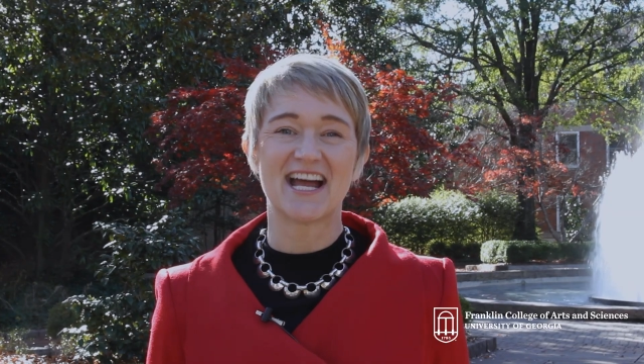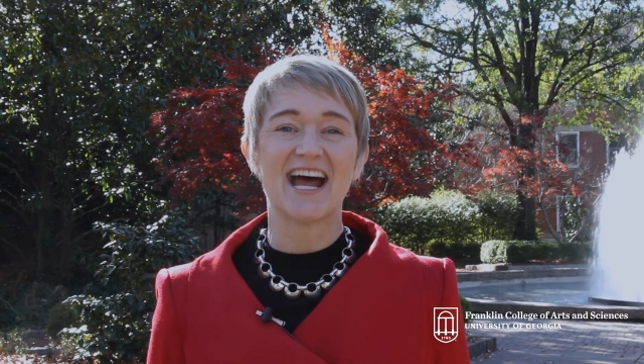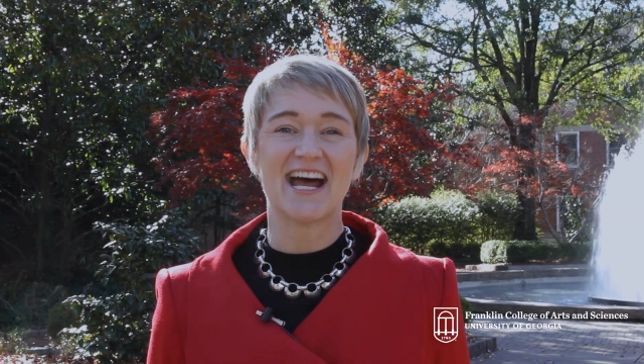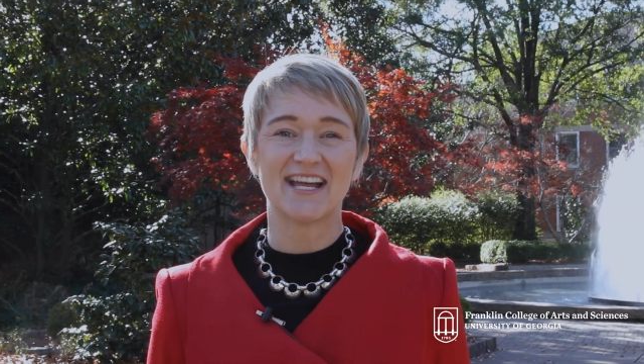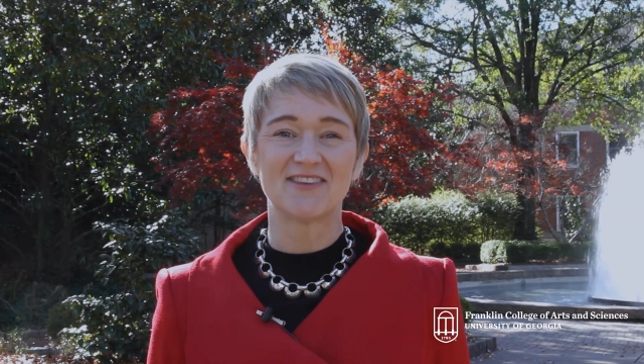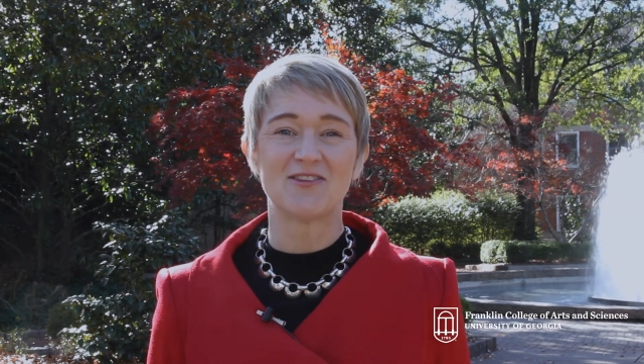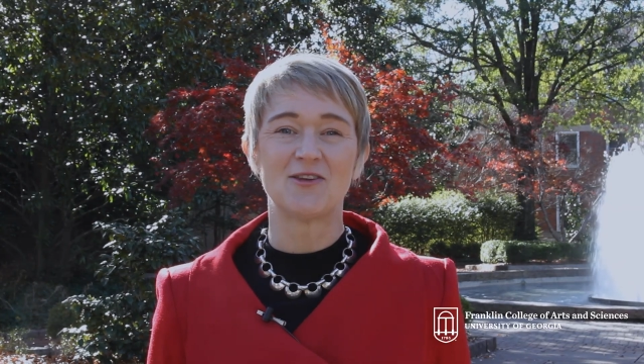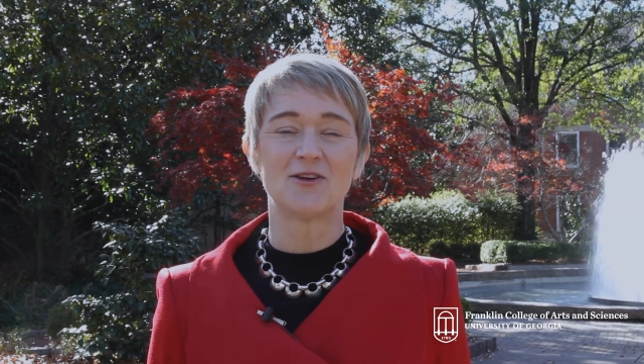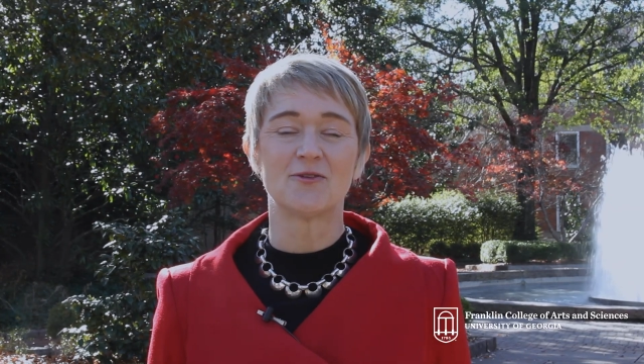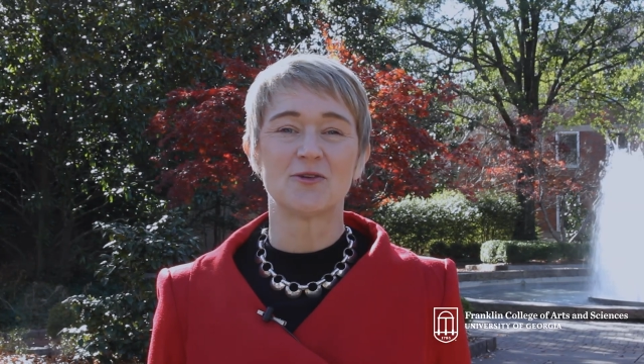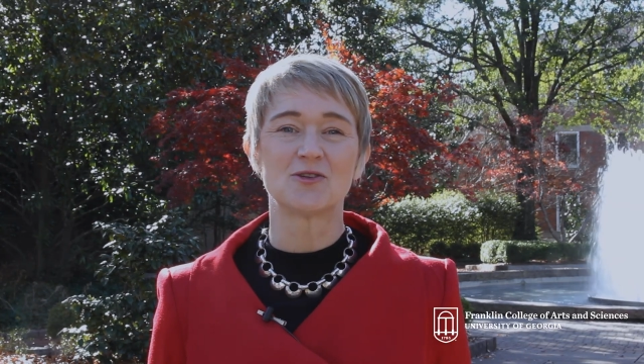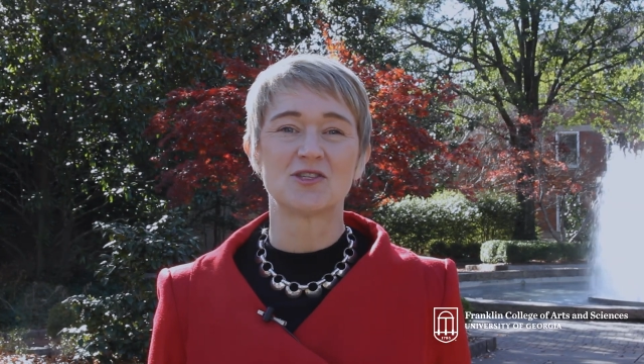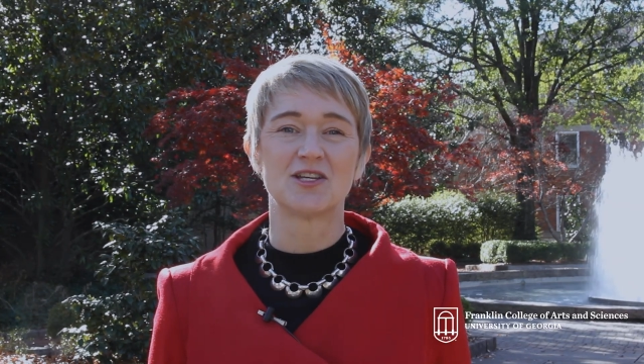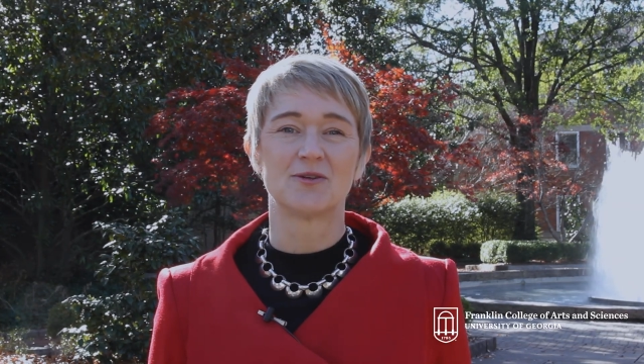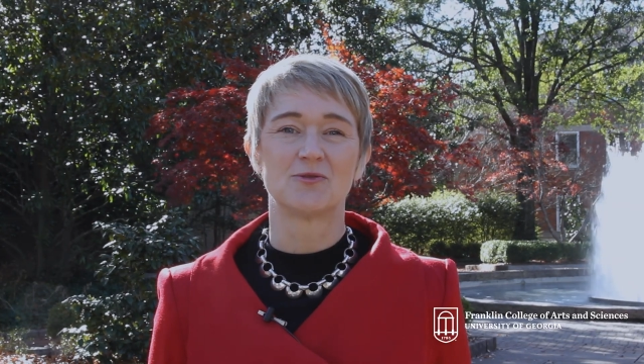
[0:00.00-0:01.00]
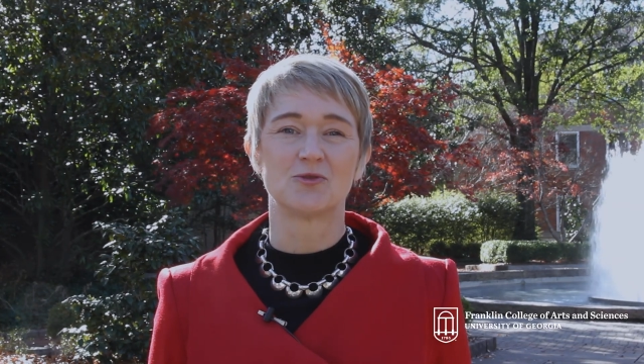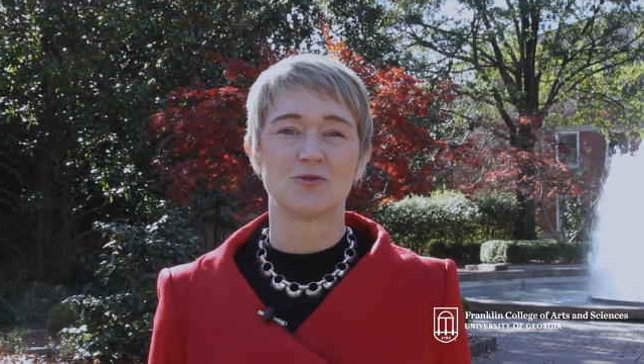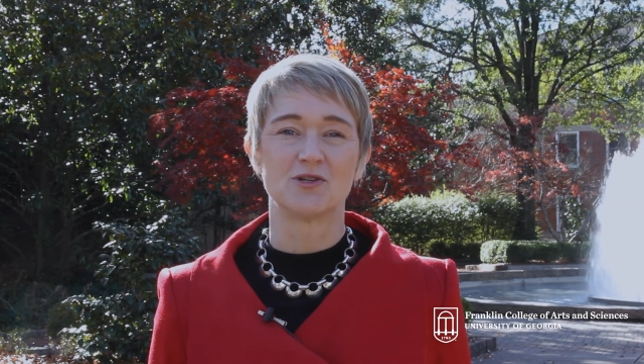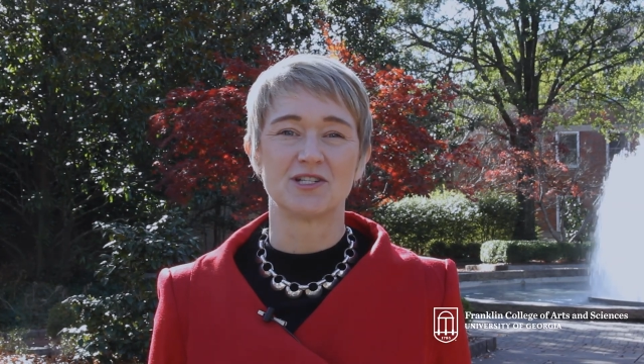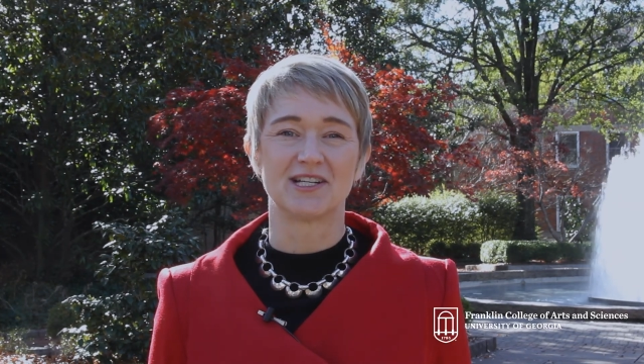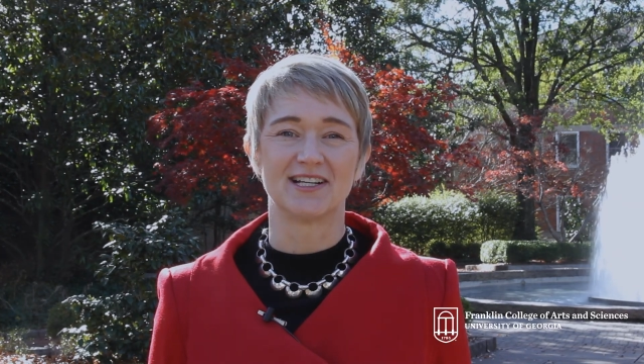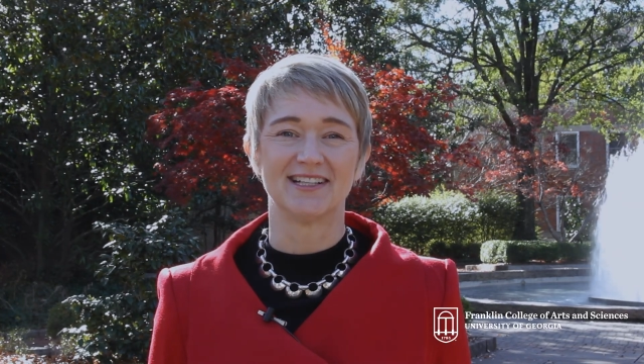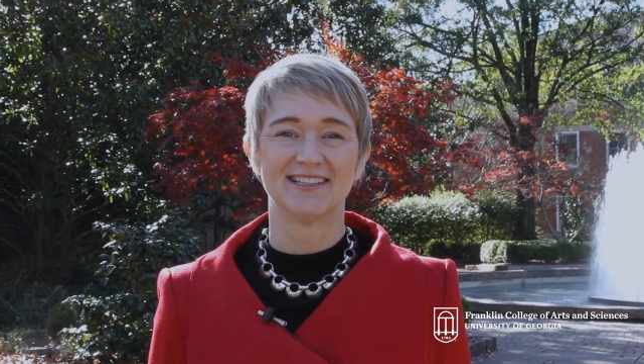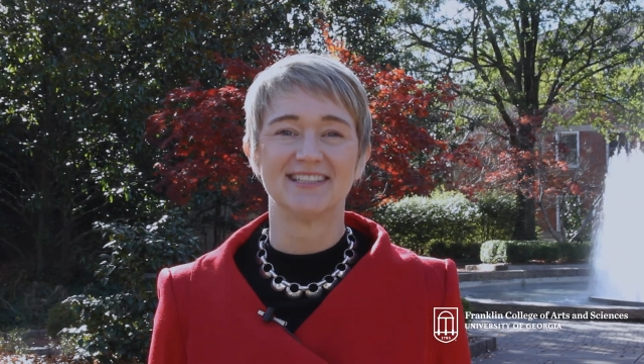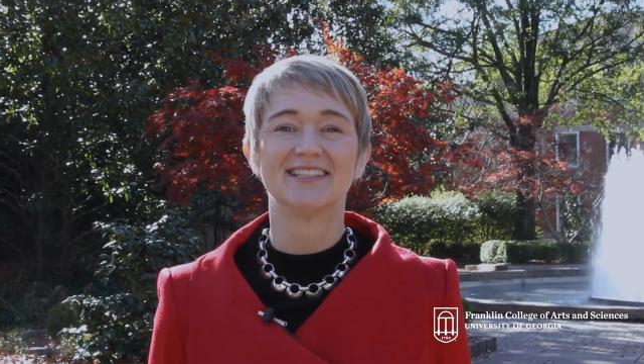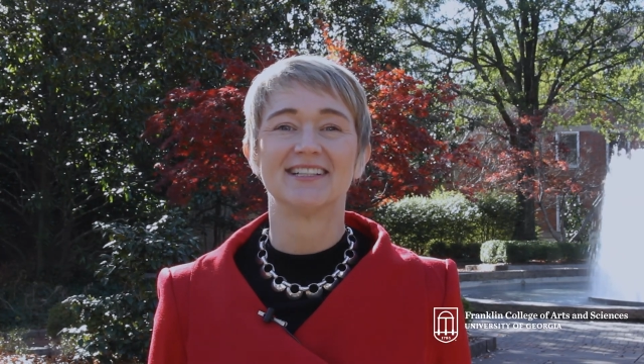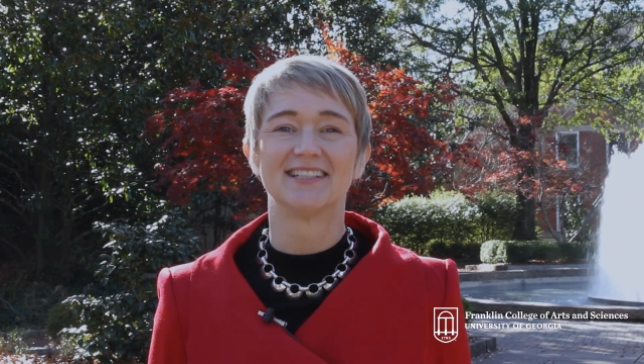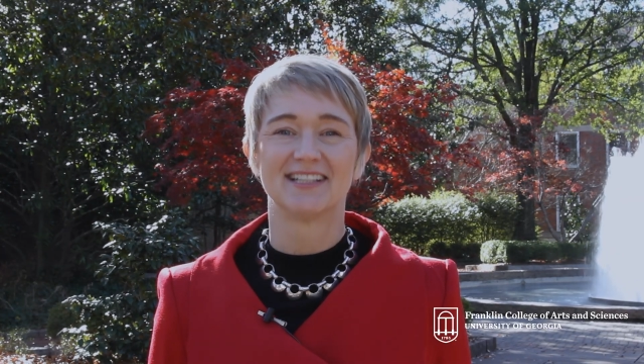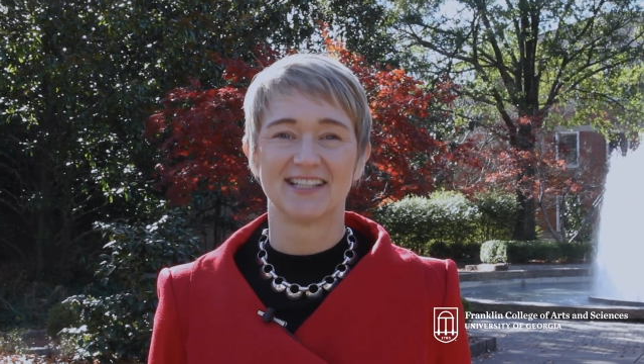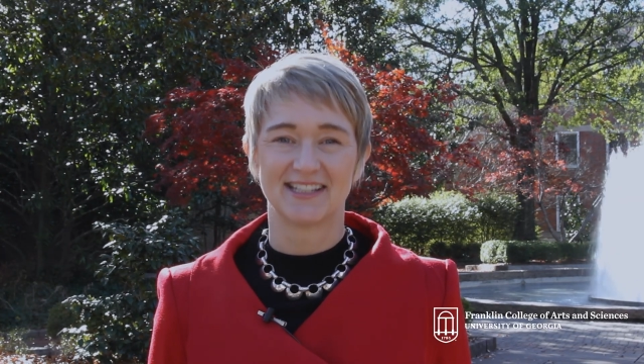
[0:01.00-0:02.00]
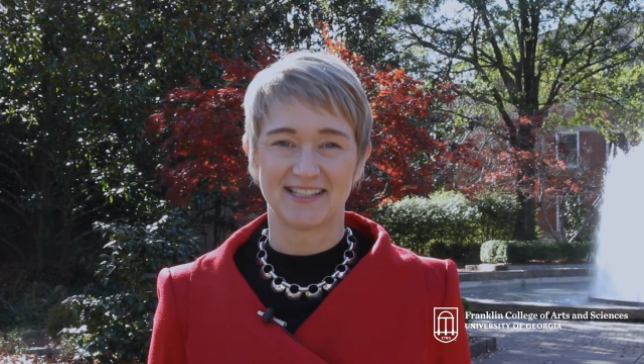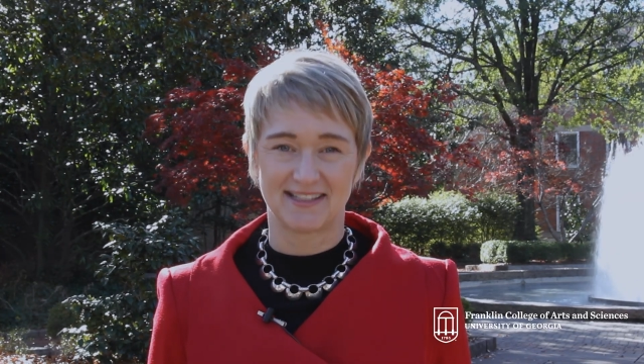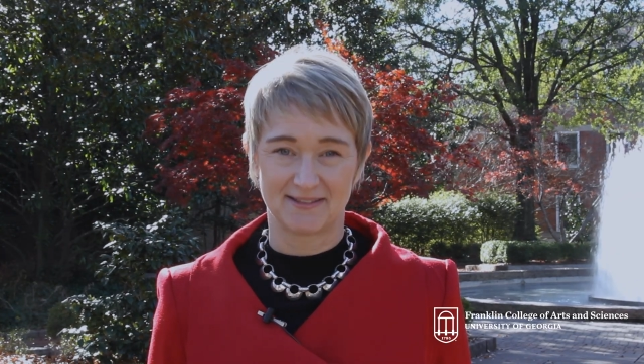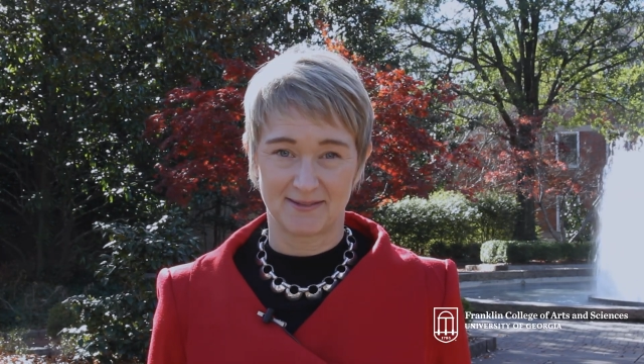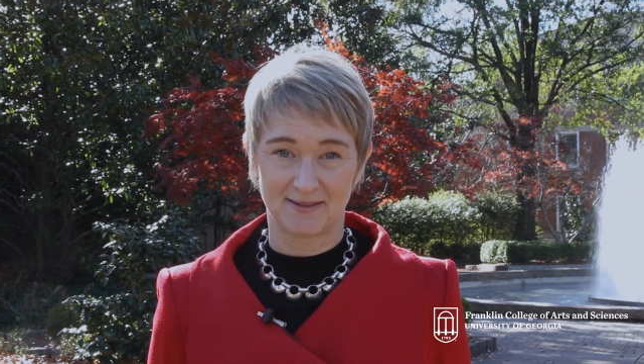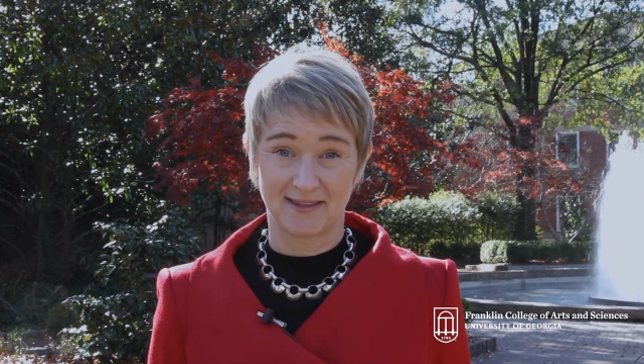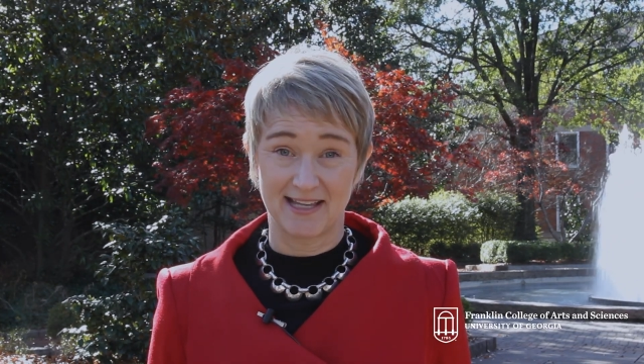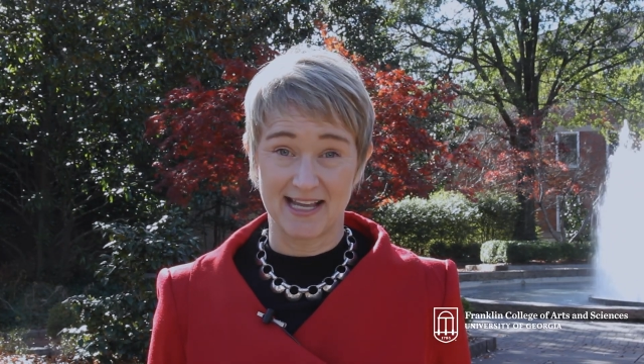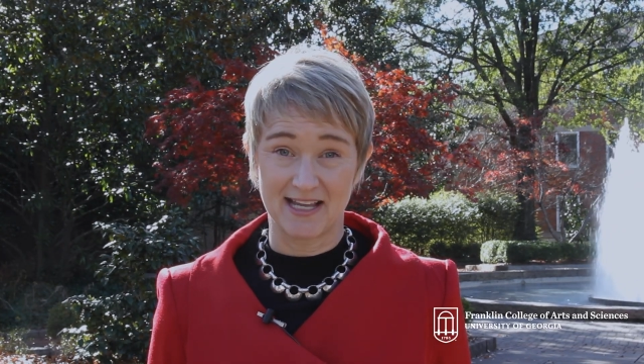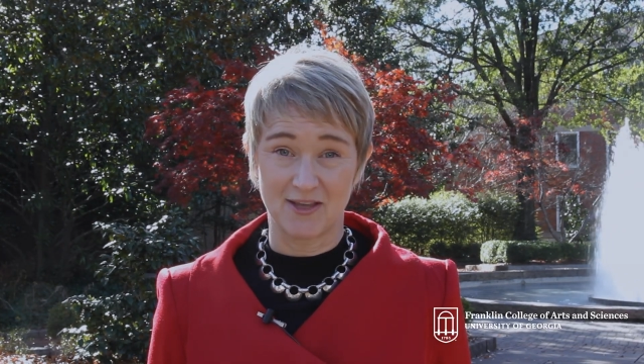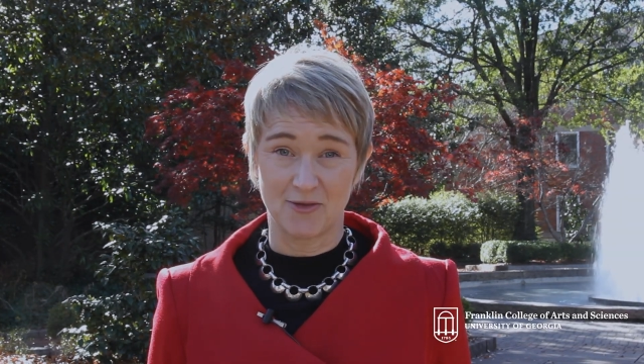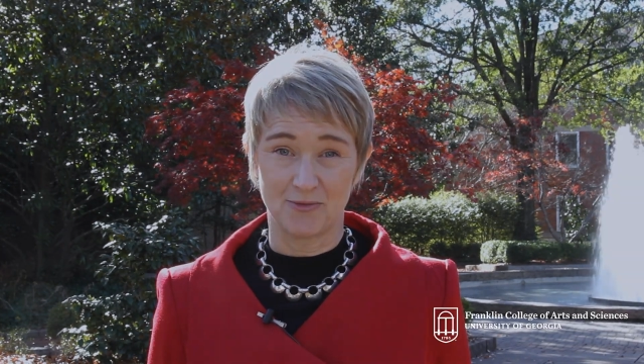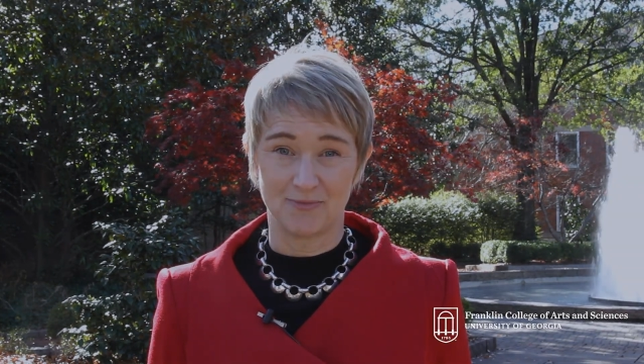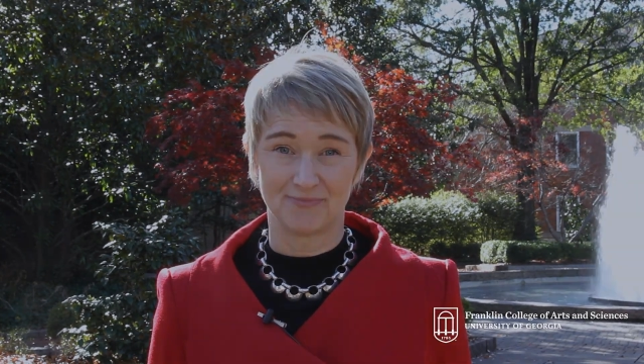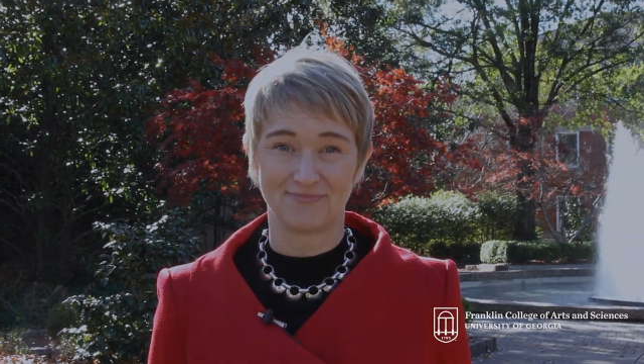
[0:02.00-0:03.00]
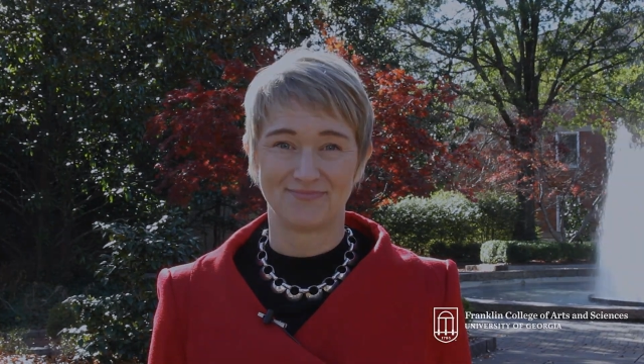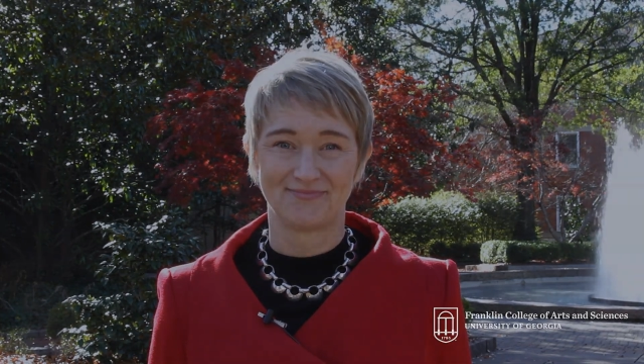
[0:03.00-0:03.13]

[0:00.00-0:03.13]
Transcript: at the University of Georgia. Thank you.